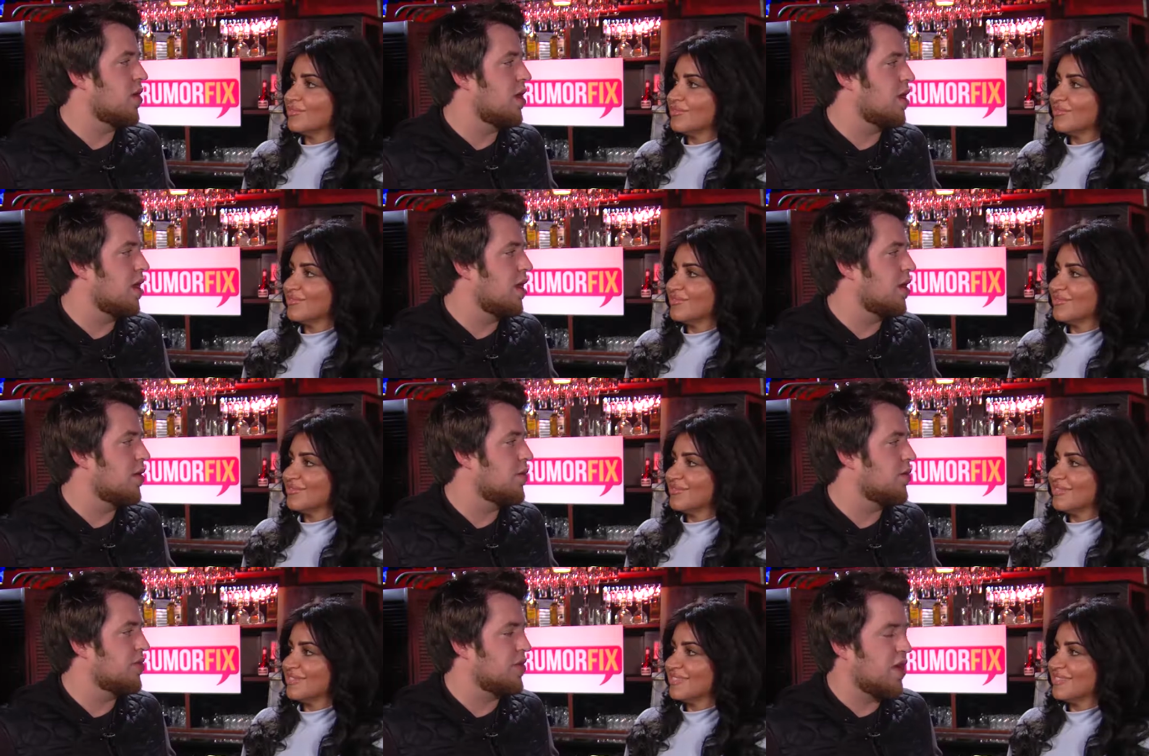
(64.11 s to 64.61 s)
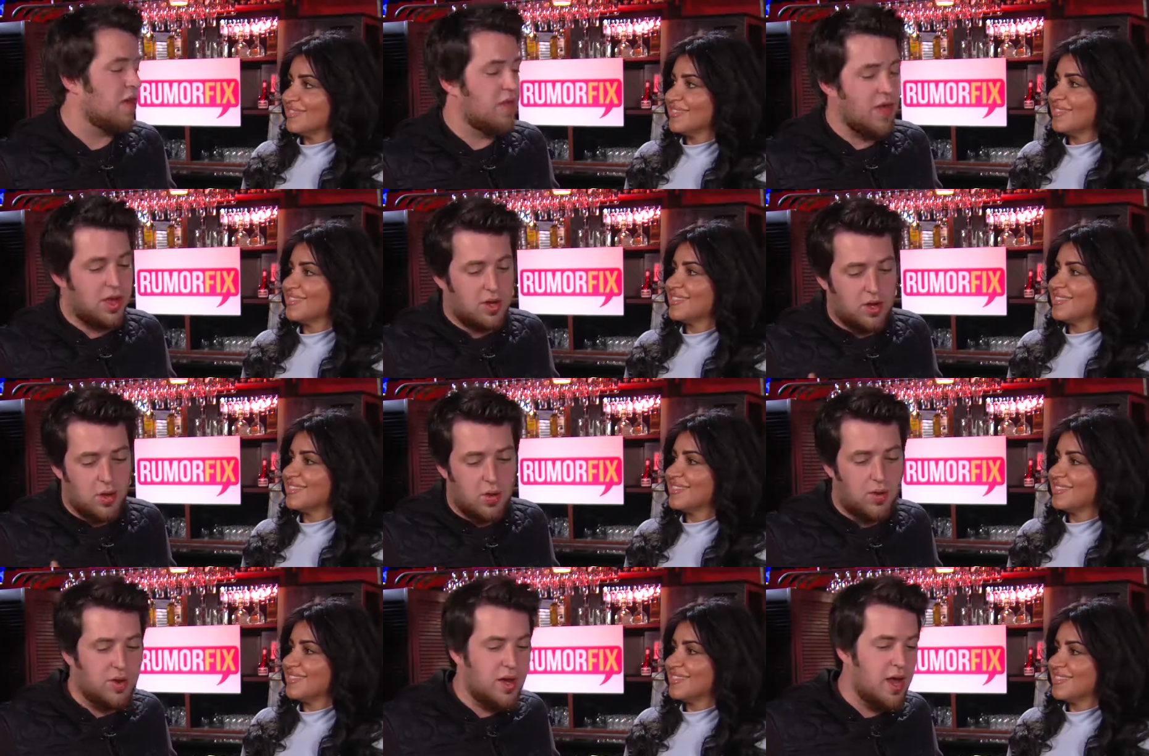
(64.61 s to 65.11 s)
Speaker 1: uh, with all that
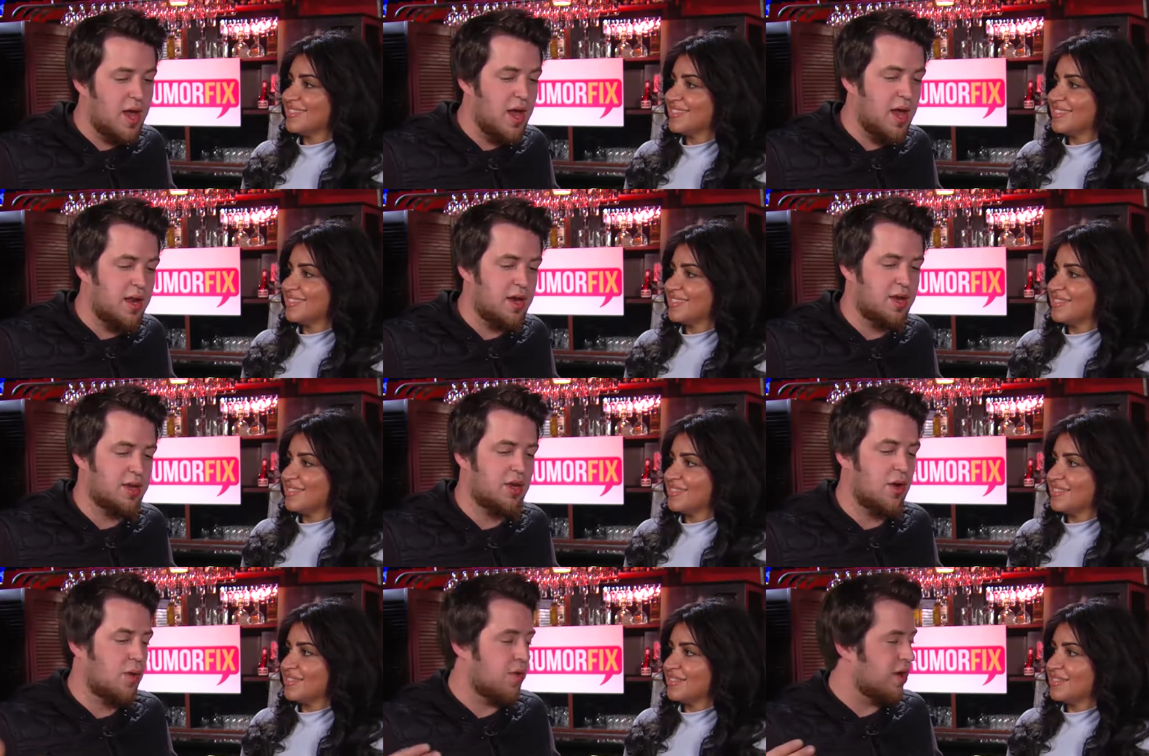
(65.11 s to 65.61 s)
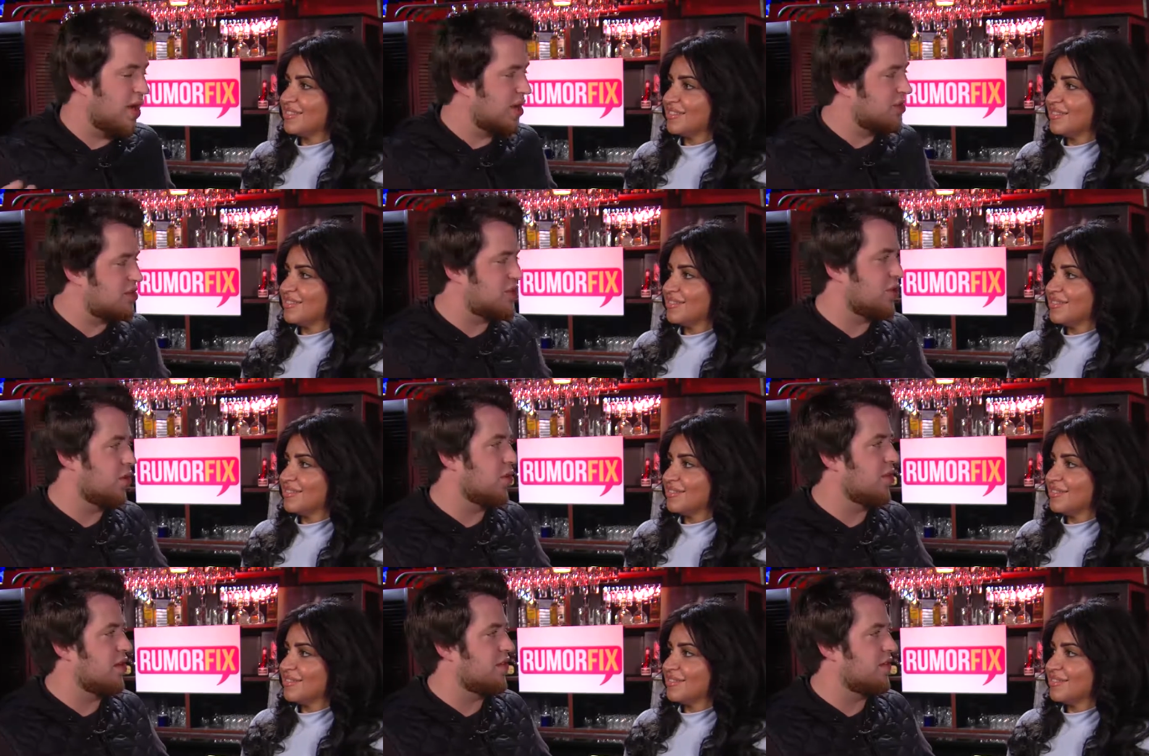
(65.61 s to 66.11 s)
going on and going on
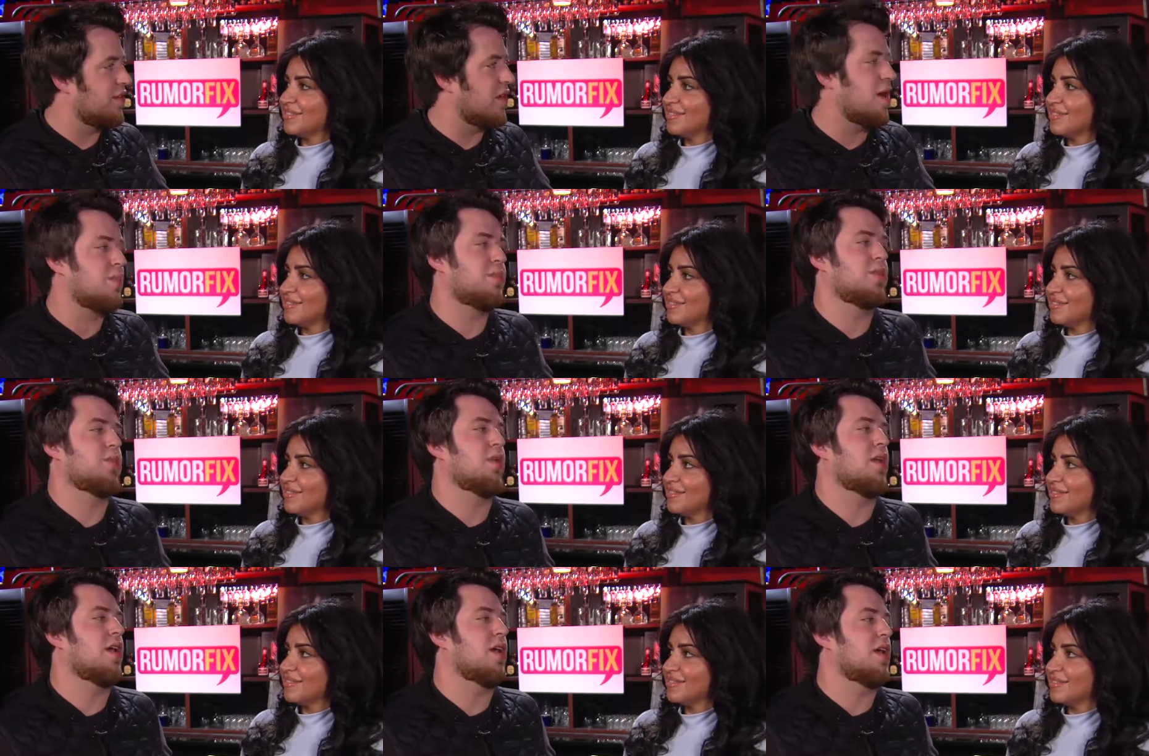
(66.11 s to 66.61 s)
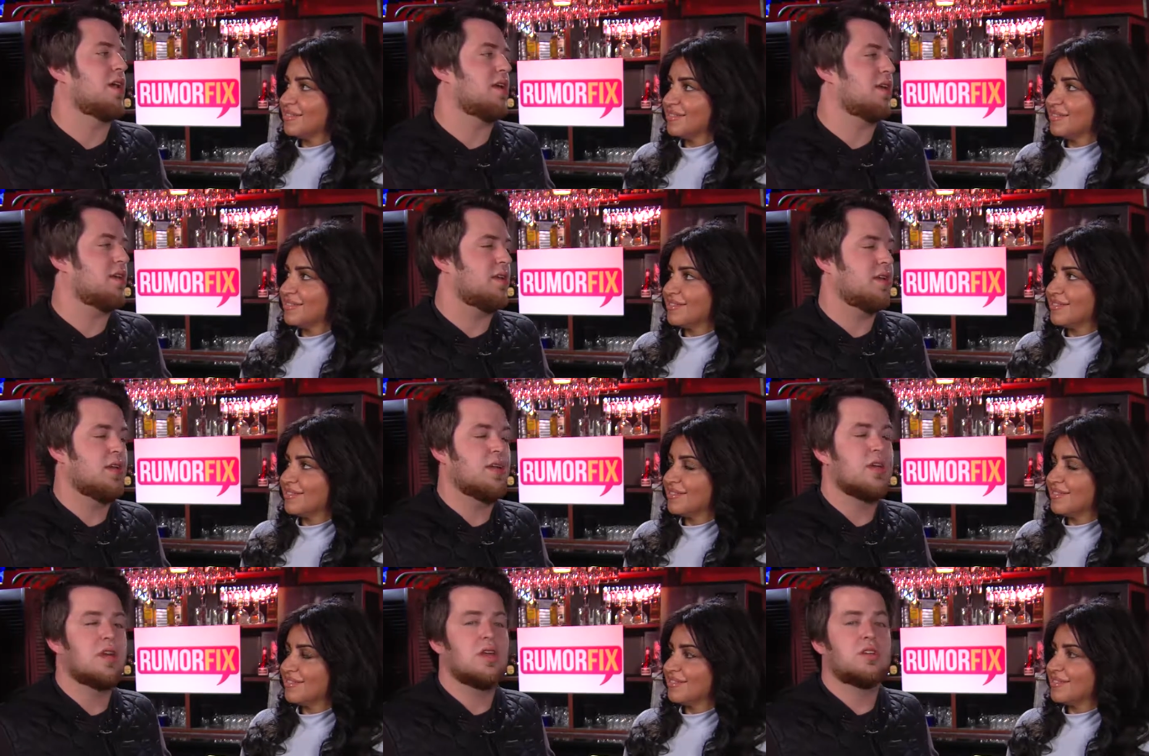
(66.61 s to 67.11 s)
tour in February,
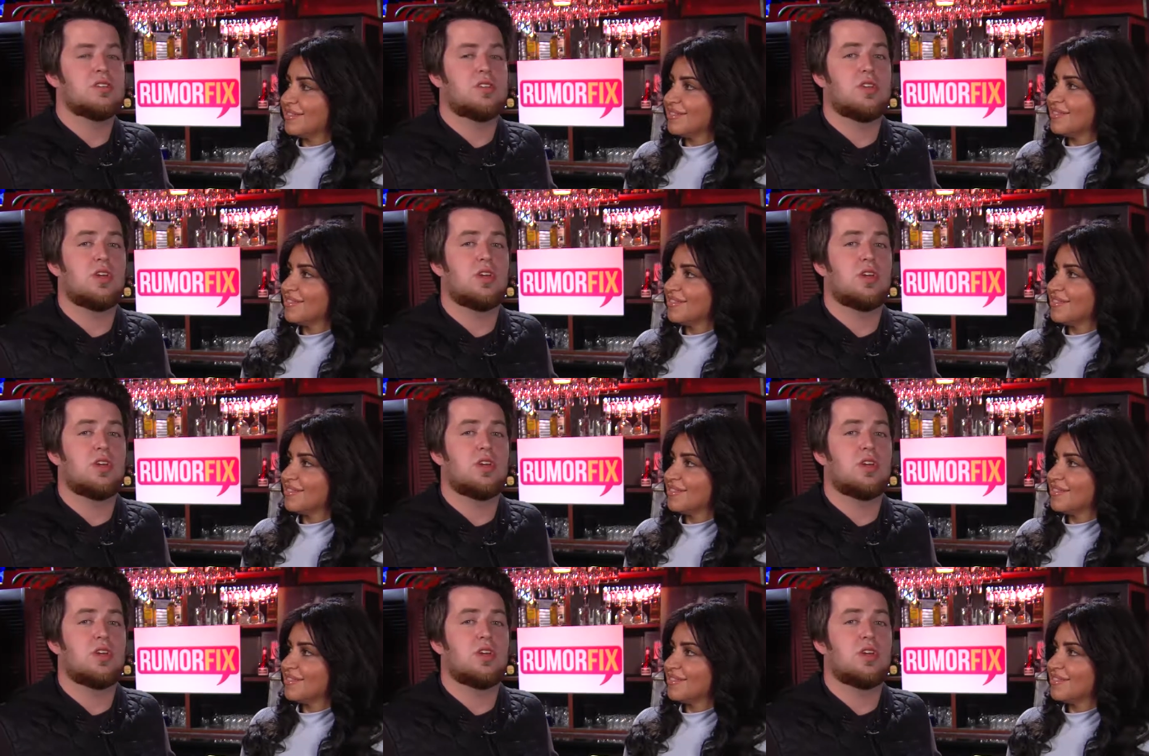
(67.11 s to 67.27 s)
so